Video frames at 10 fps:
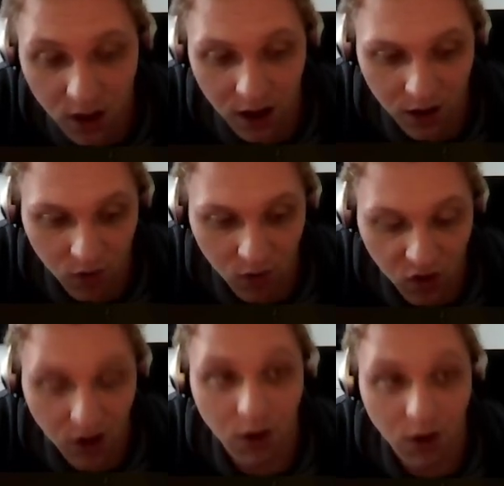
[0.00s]
it will say
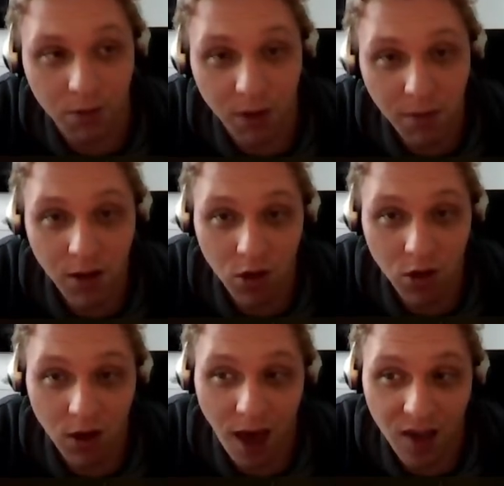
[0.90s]
that the
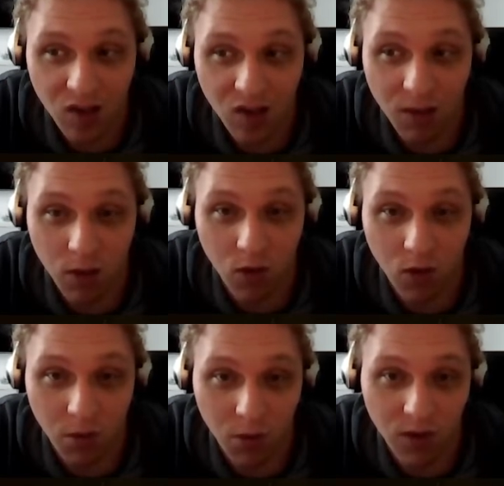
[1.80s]
publisher asked them to
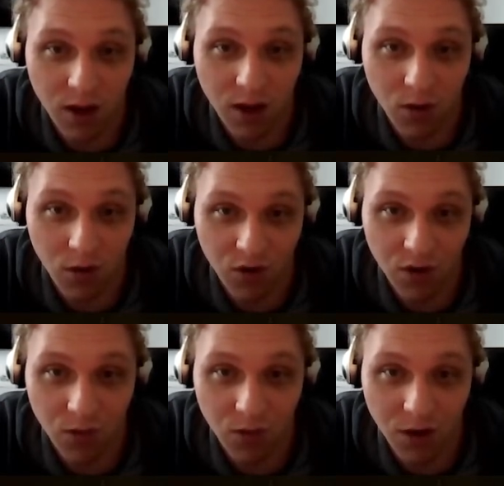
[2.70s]
remove the original
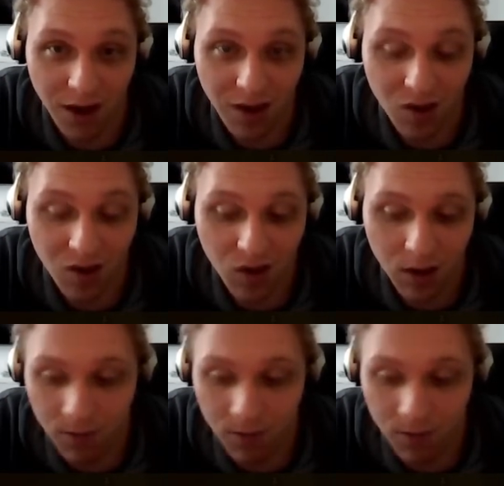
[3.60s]
release.